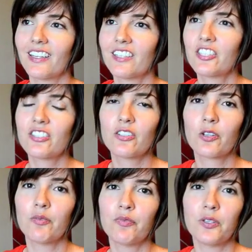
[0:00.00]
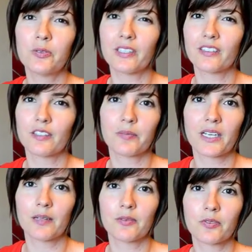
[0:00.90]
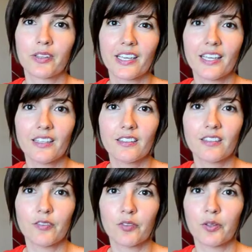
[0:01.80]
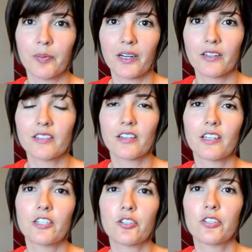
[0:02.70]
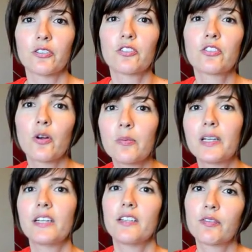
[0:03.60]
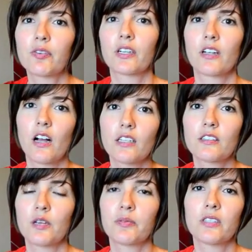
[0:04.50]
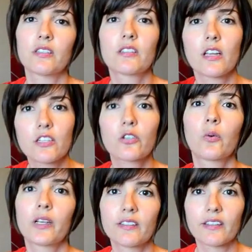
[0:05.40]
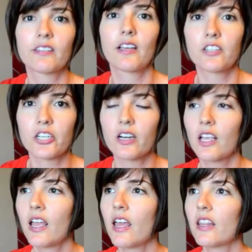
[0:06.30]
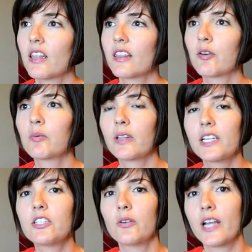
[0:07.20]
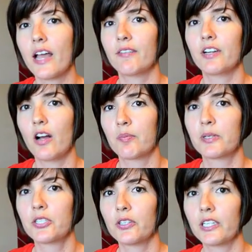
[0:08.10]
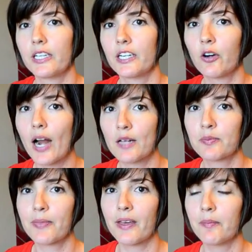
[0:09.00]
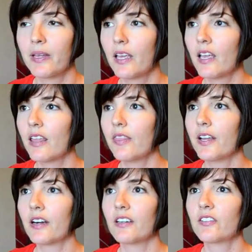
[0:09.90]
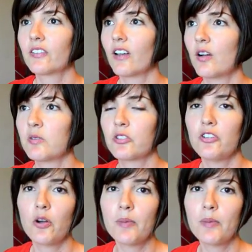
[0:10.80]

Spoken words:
it's just so confusing sometimes for the kids and for the parents. They're introduced so many different concepts in such quick succession that they really don't have an opportunity to grasp them. There's almost no